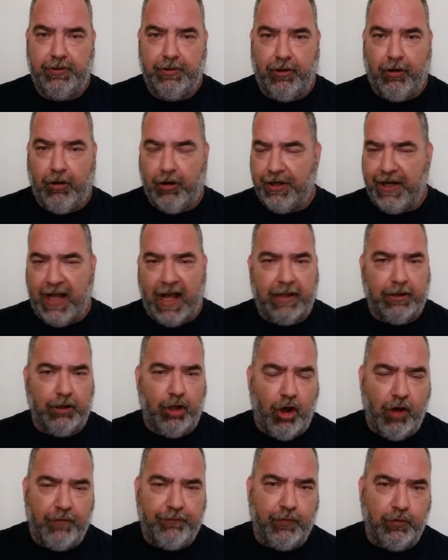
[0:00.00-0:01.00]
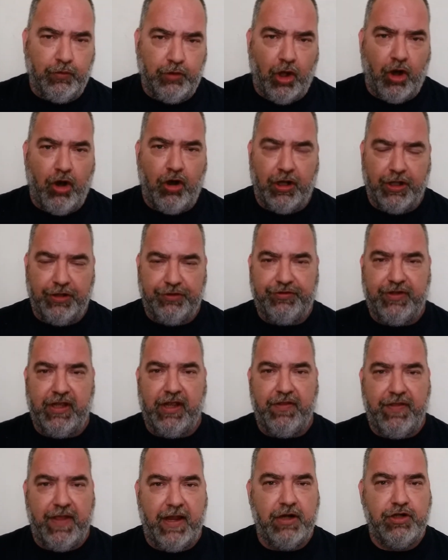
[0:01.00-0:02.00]
are not lawful laws. They're
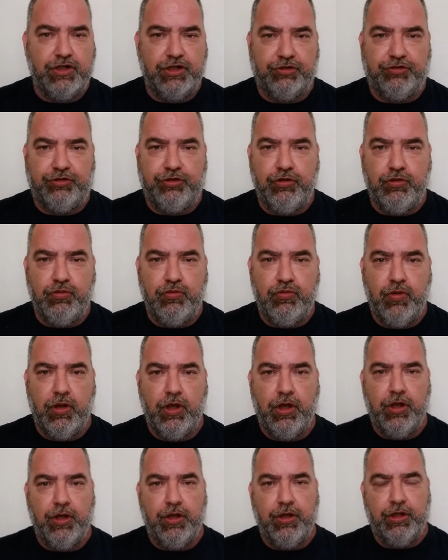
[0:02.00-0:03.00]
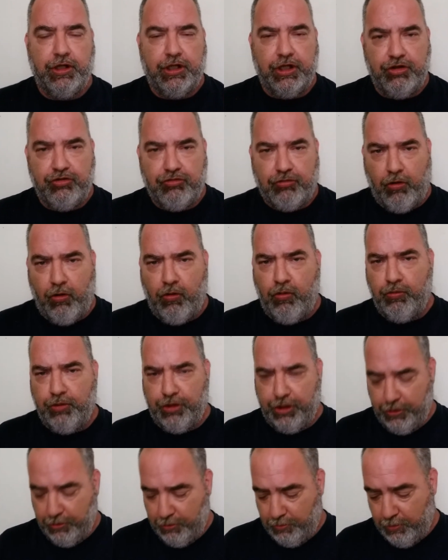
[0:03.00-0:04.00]
there just to control
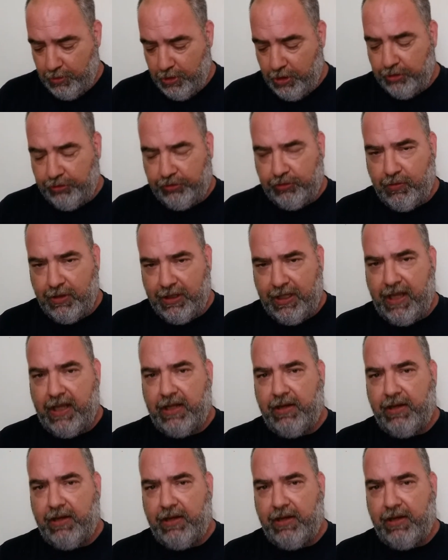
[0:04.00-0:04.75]
you. So again,